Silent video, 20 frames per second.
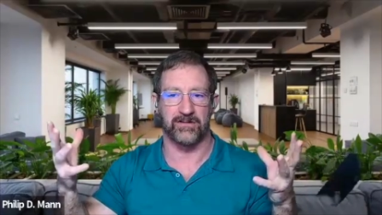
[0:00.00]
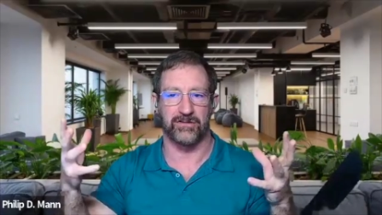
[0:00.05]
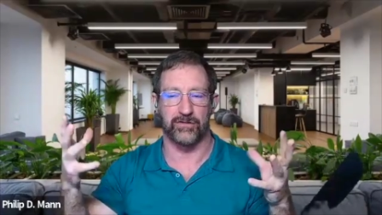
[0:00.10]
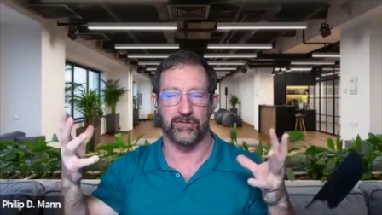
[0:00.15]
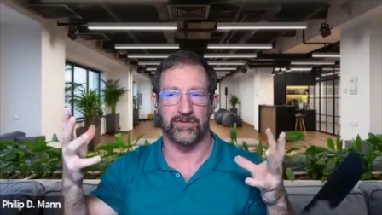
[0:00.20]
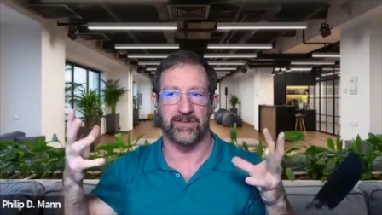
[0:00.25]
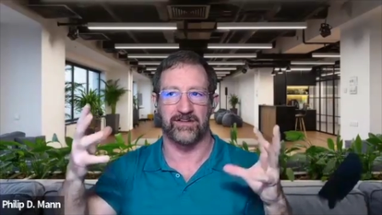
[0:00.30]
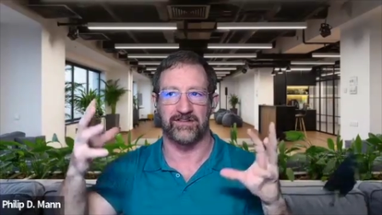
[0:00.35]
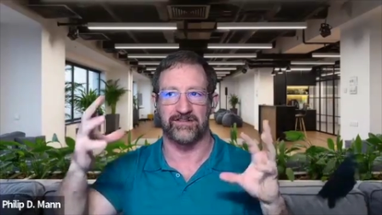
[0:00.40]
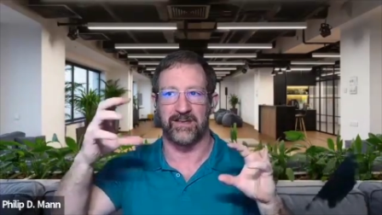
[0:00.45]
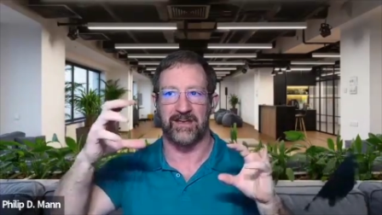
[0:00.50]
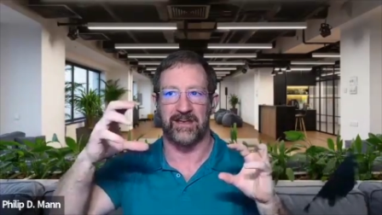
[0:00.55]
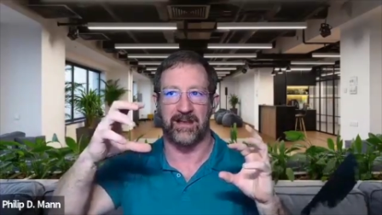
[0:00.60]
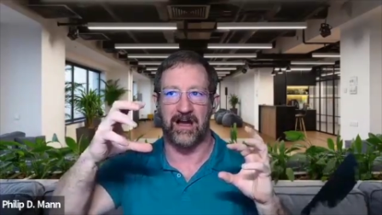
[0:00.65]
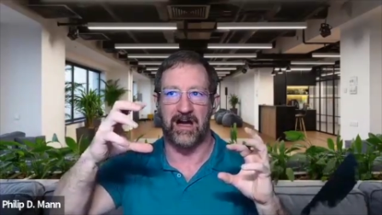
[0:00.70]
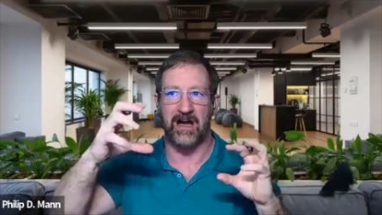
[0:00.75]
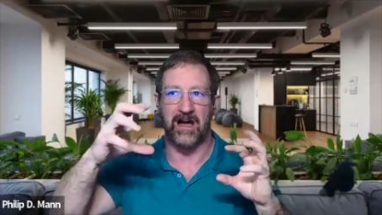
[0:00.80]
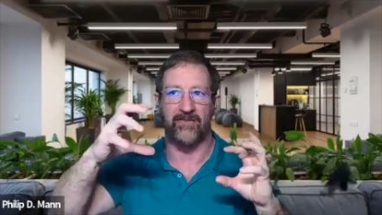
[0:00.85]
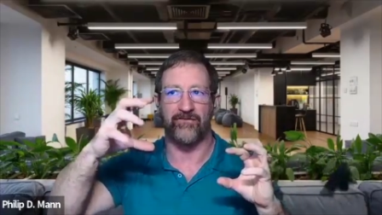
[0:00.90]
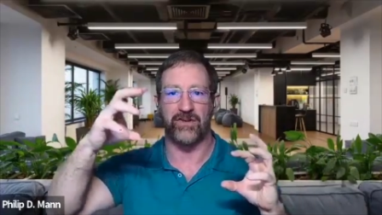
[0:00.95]
this like
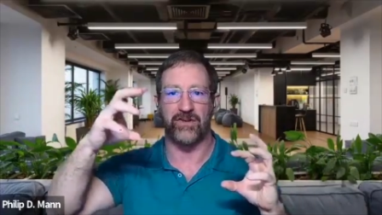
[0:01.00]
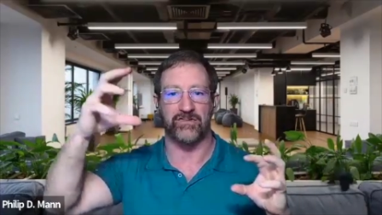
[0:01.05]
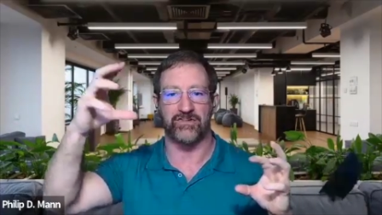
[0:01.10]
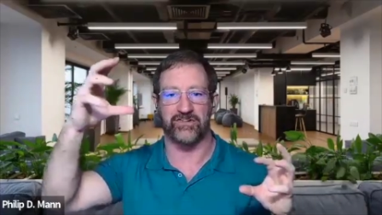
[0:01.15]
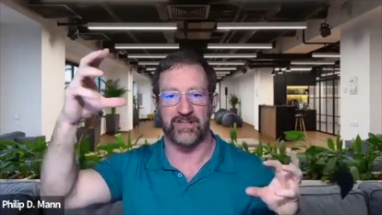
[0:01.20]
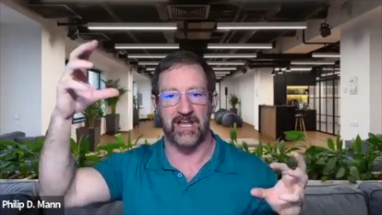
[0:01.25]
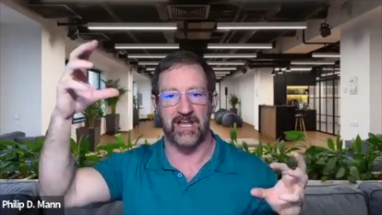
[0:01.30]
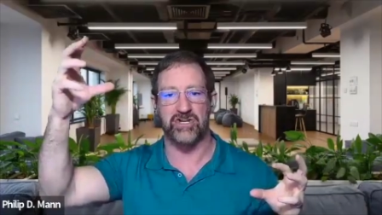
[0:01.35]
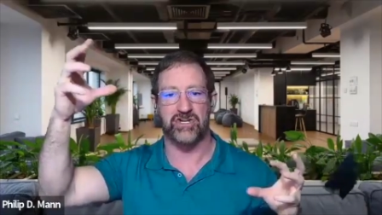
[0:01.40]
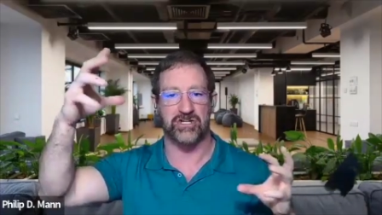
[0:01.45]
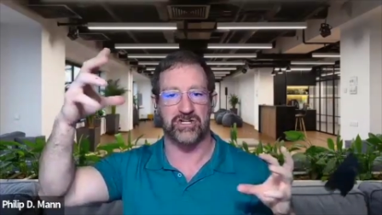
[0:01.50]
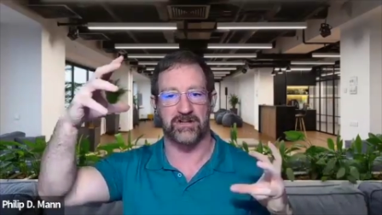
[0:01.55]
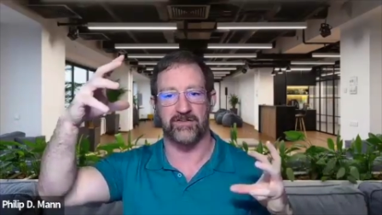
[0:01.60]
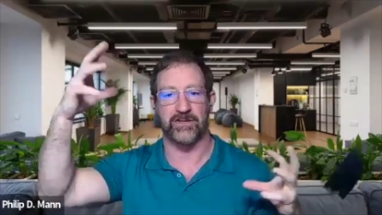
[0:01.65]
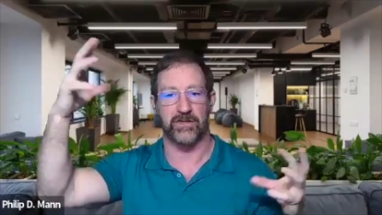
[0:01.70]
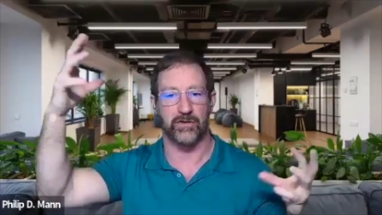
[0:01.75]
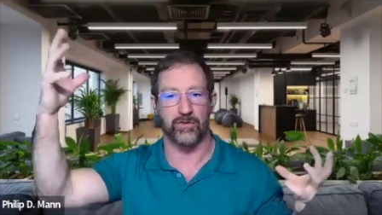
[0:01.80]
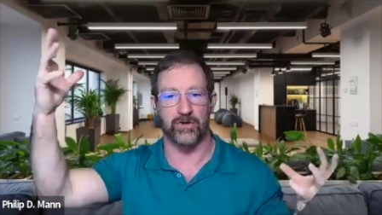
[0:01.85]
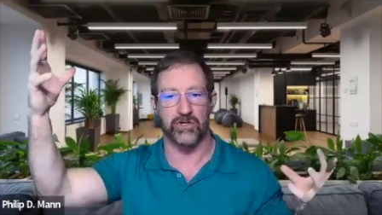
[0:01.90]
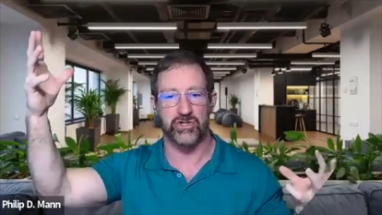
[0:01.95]
obfuscation of
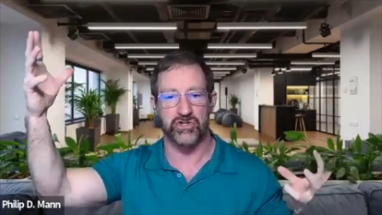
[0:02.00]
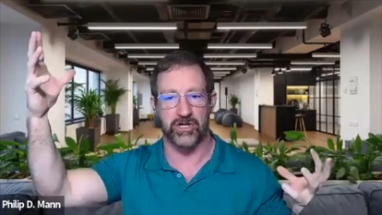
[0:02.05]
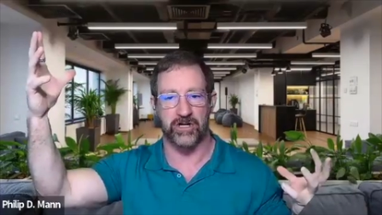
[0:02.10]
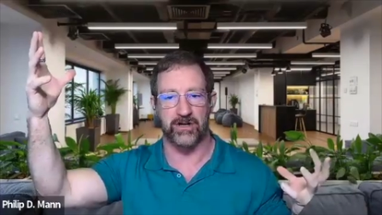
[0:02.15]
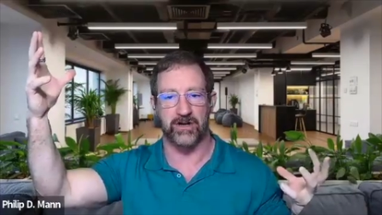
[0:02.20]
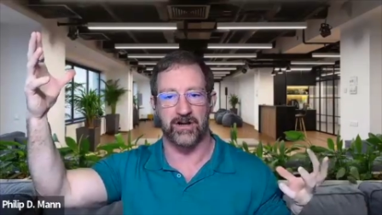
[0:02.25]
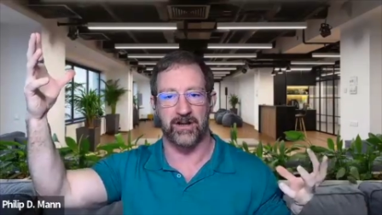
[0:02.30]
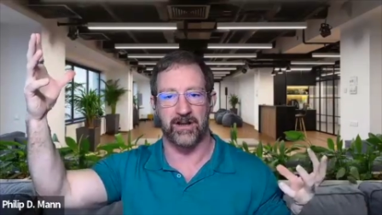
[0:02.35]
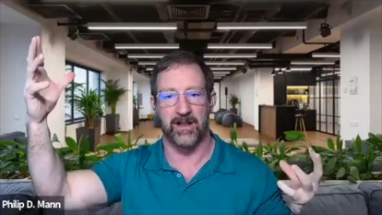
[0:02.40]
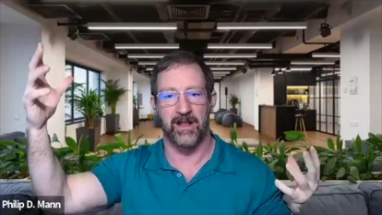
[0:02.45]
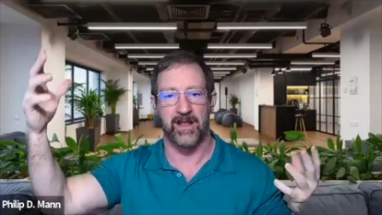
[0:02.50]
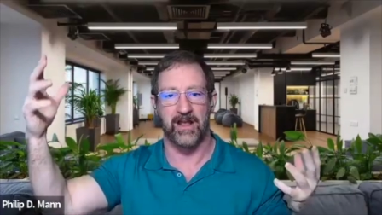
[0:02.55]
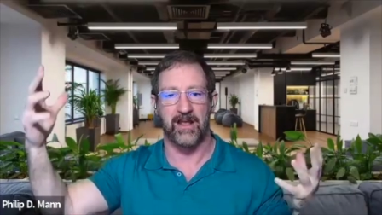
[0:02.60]
the org chart,